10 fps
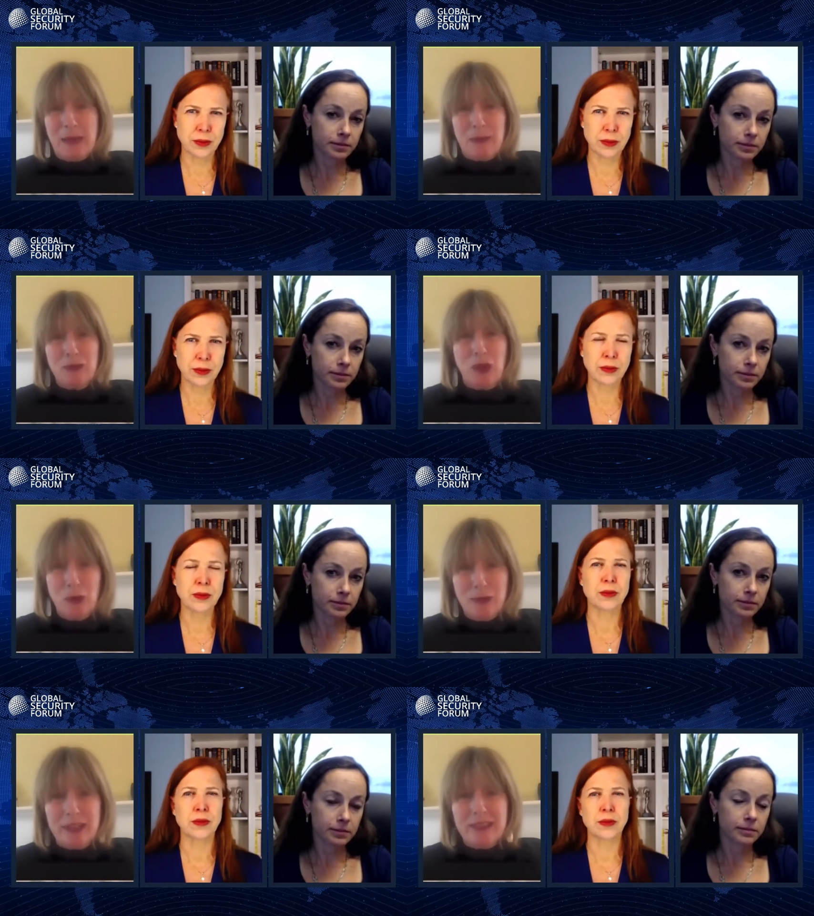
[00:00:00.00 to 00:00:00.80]
Speaker 1: of
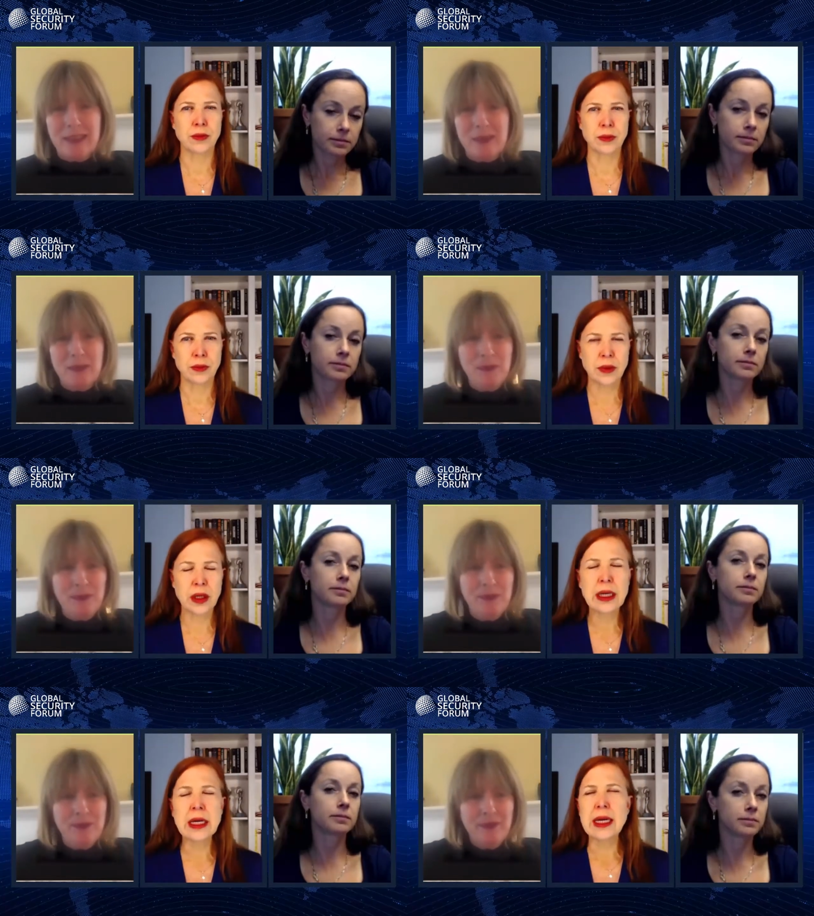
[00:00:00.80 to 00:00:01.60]
COVID.
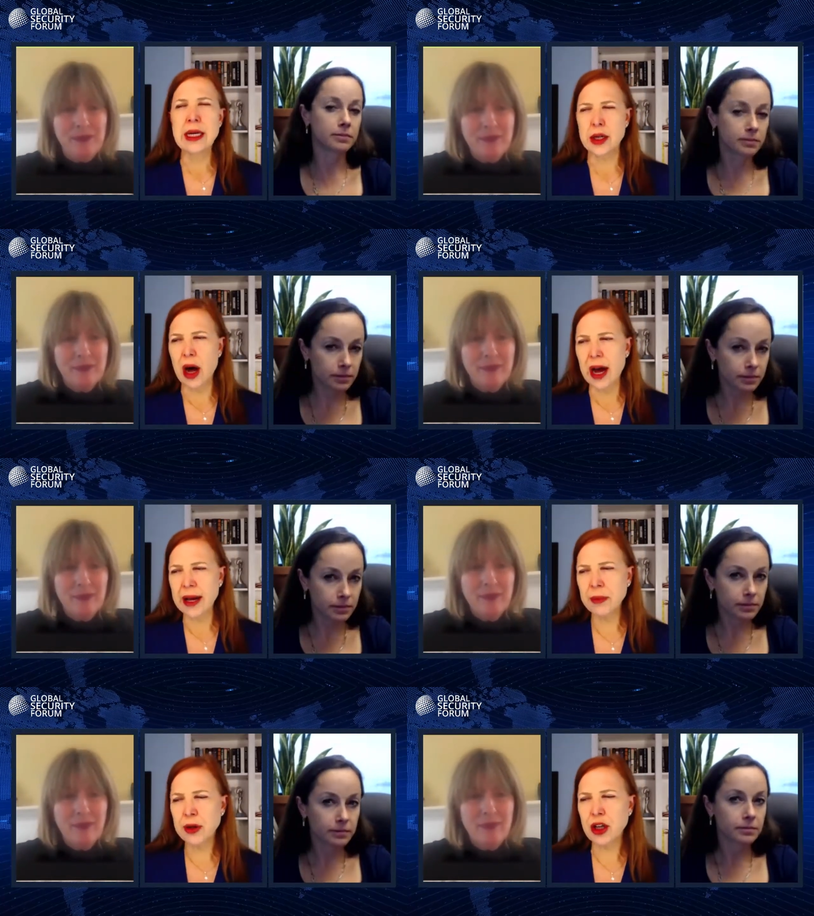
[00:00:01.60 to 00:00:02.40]
So I
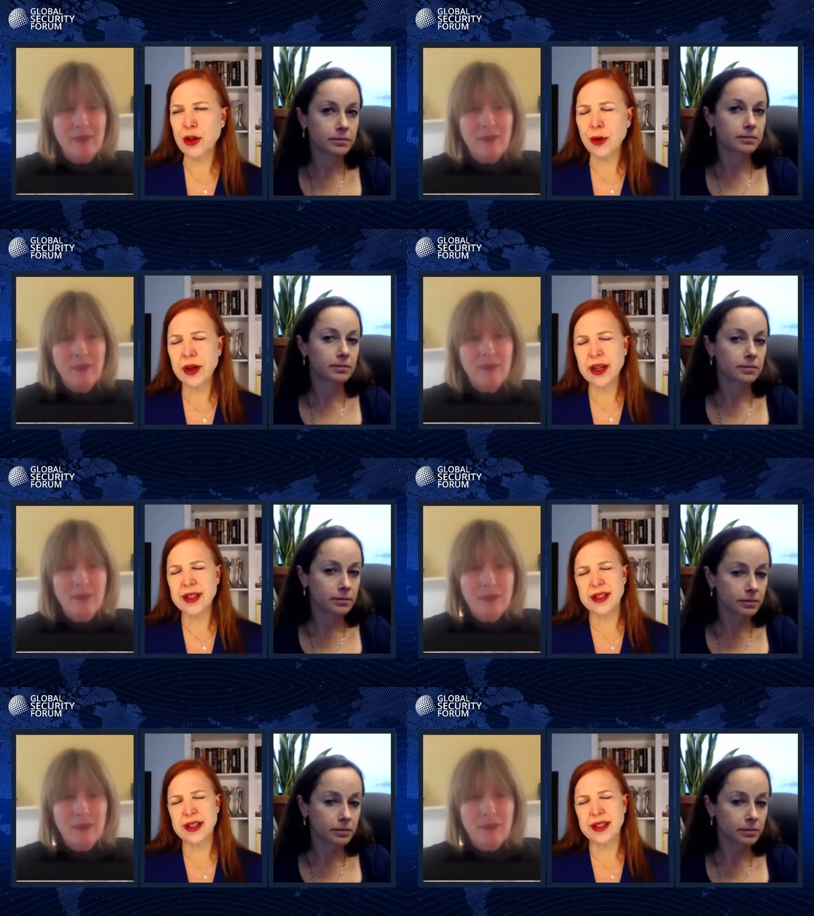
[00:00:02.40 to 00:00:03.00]
am curious